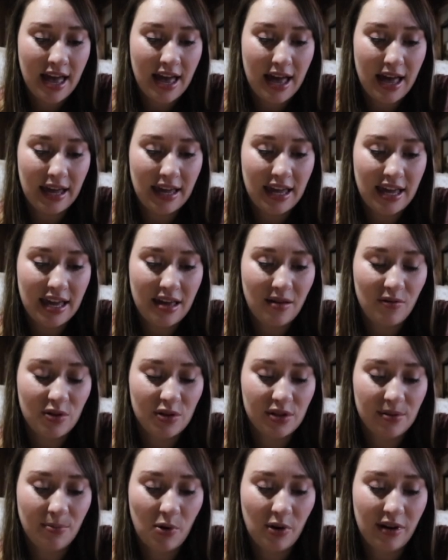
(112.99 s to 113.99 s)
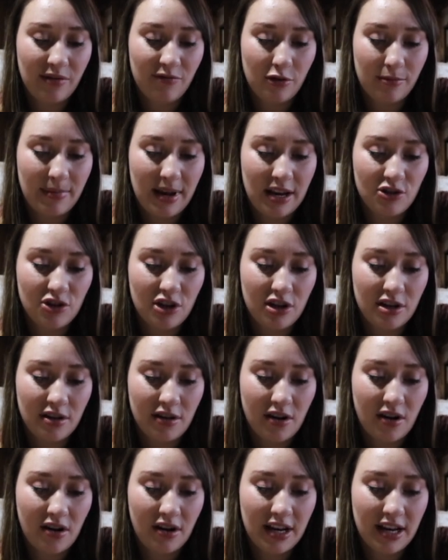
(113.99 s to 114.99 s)
I can give you some more information
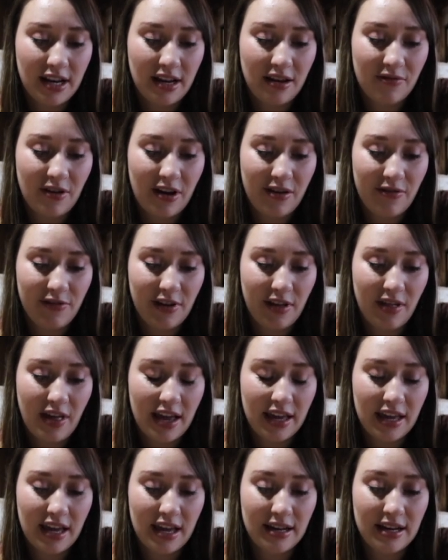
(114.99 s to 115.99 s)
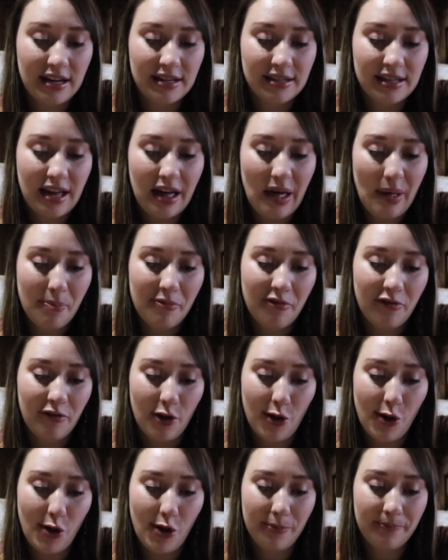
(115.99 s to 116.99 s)
on it if I feel like it is
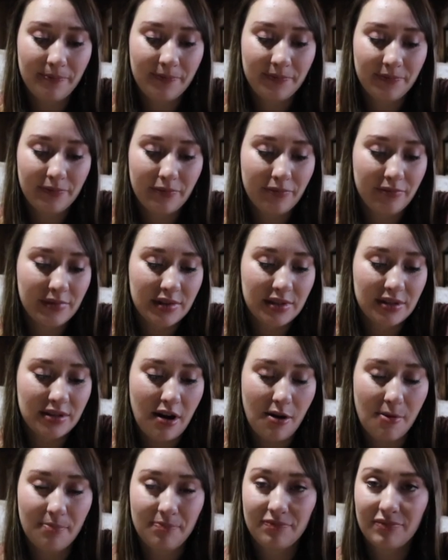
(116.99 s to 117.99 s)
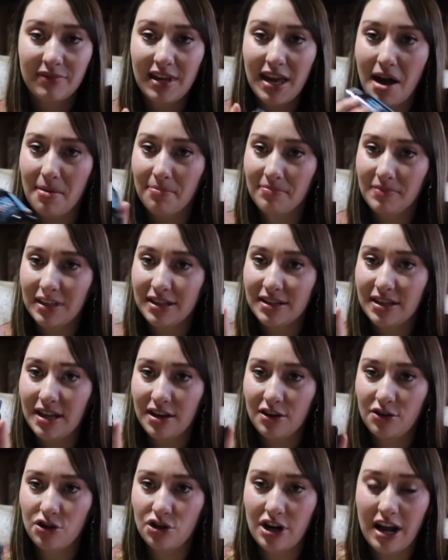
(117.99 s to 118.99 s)
helpful. So yeah,
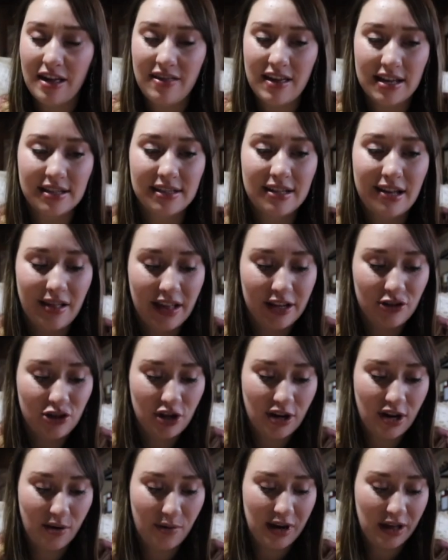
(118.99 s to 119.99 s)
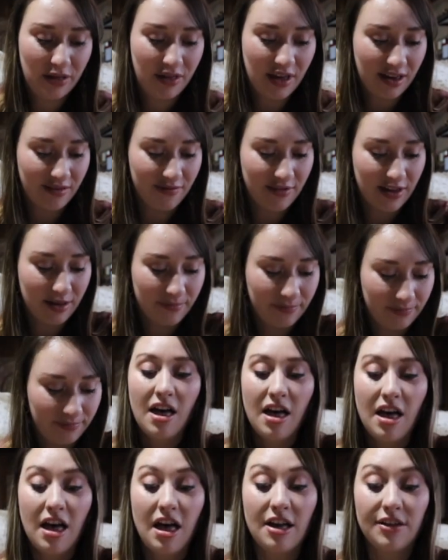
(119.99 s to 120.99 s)
excited to try this. I'll let you know what I think of it.
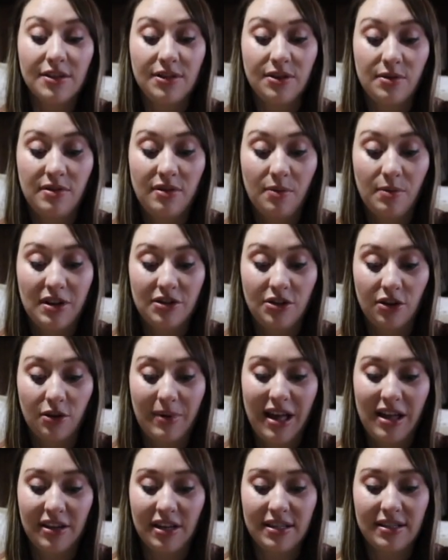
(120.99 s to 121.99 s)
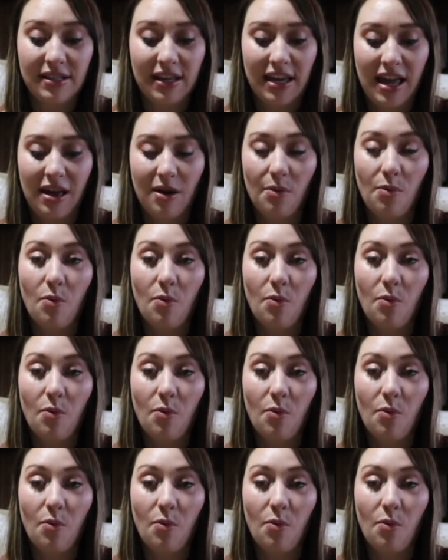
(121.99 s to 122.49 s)
Also in the winter wellness kit